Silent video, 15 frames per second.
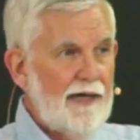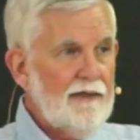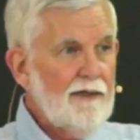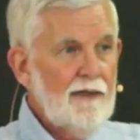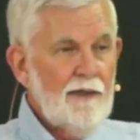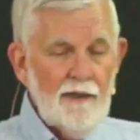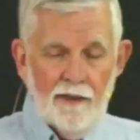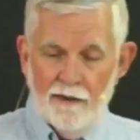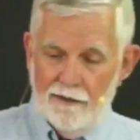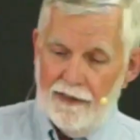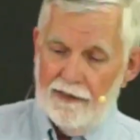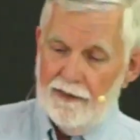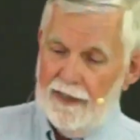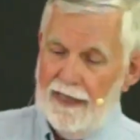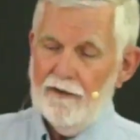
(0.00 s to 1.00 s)
They gather
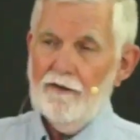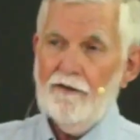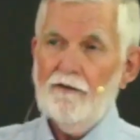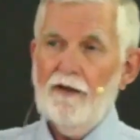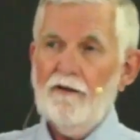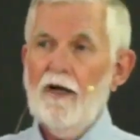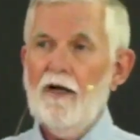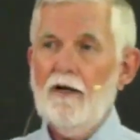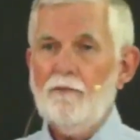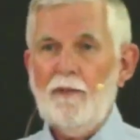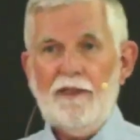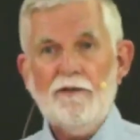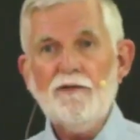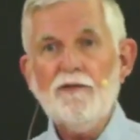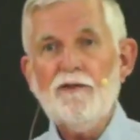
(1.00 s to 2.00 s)
their armies.
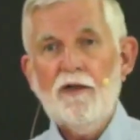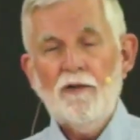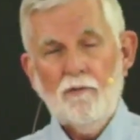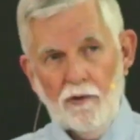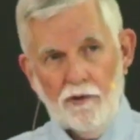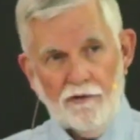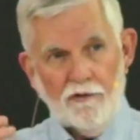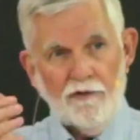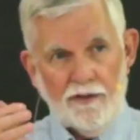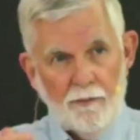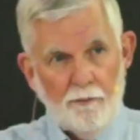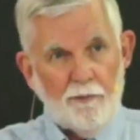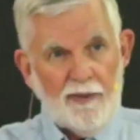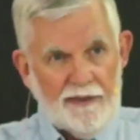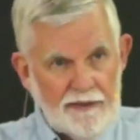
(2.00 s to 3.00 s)
We're going to beat
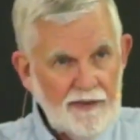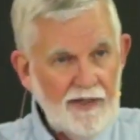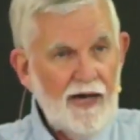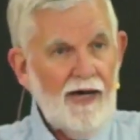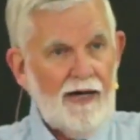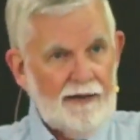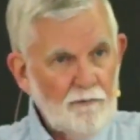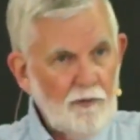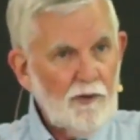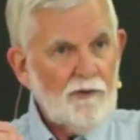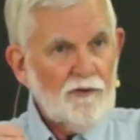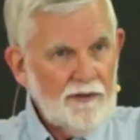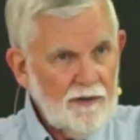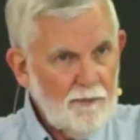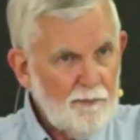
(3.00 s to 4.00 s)
God. We're going to beat
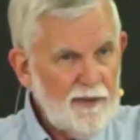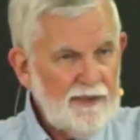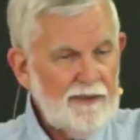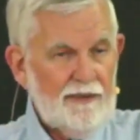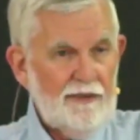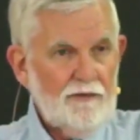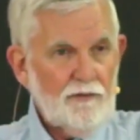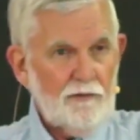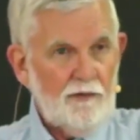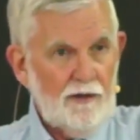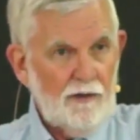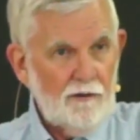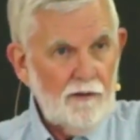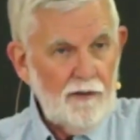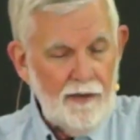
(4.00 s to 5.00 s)
Israel.
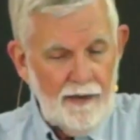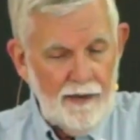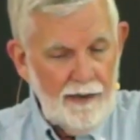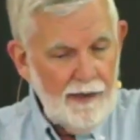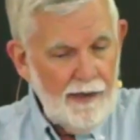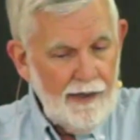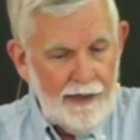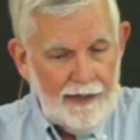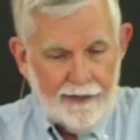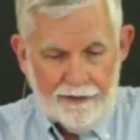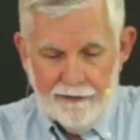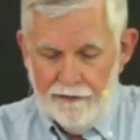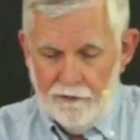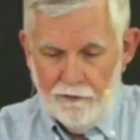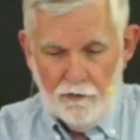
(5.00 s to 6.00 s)
And
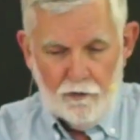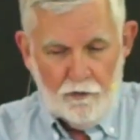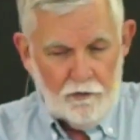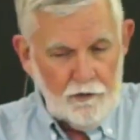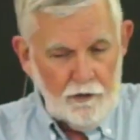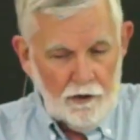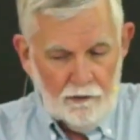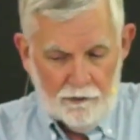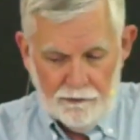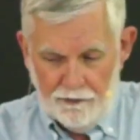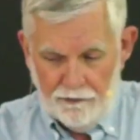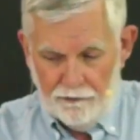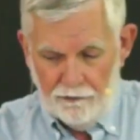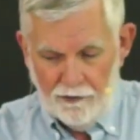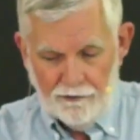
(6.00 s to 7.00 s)
don't throw
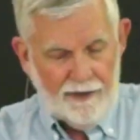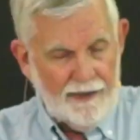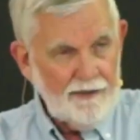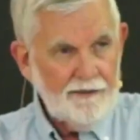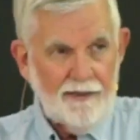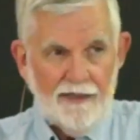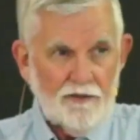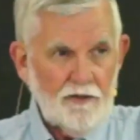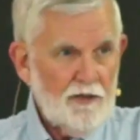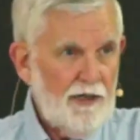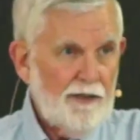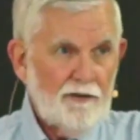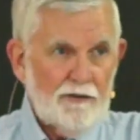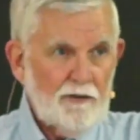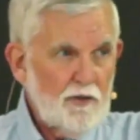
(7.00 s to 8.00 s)
down that challenge
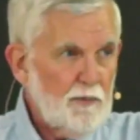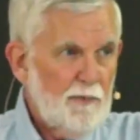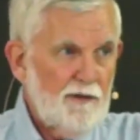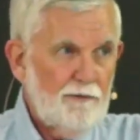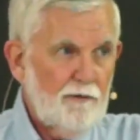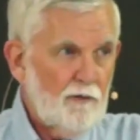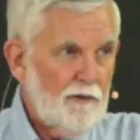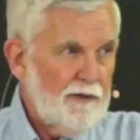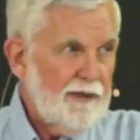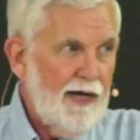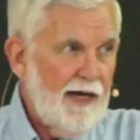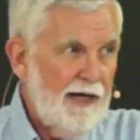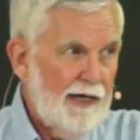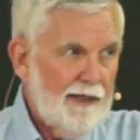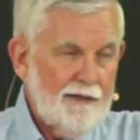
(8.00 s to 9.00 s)
before God,
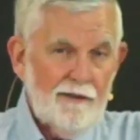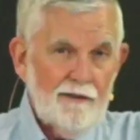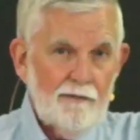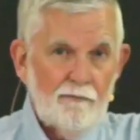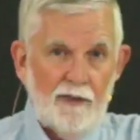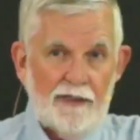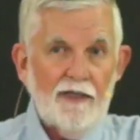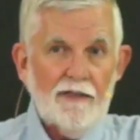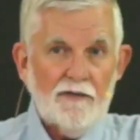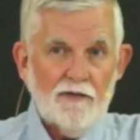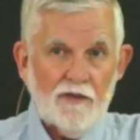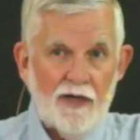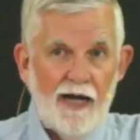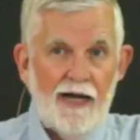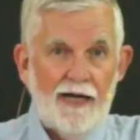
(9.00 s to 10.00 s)
because God,
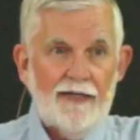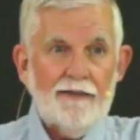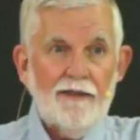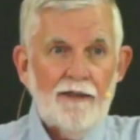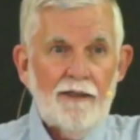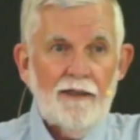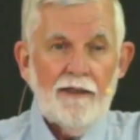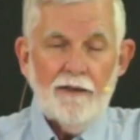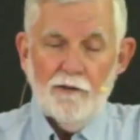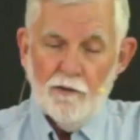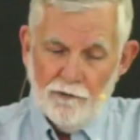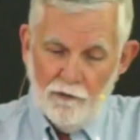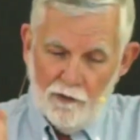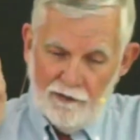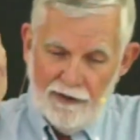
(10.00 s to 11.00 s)
you throw down the
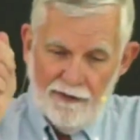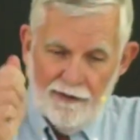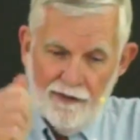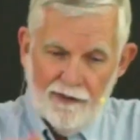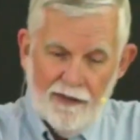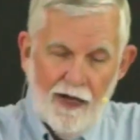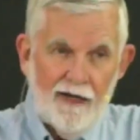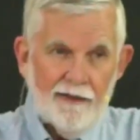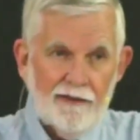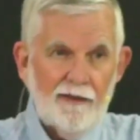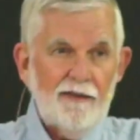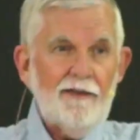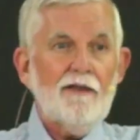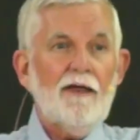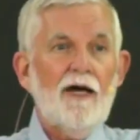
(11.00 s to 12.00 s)
gauntlet, God
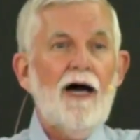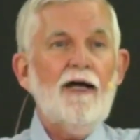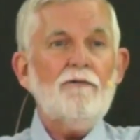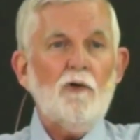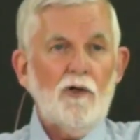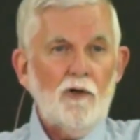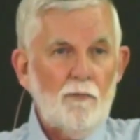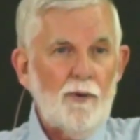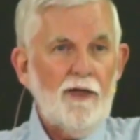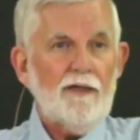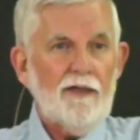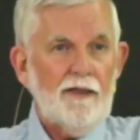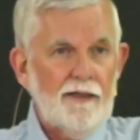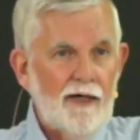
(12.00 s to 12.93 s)
will pick it up.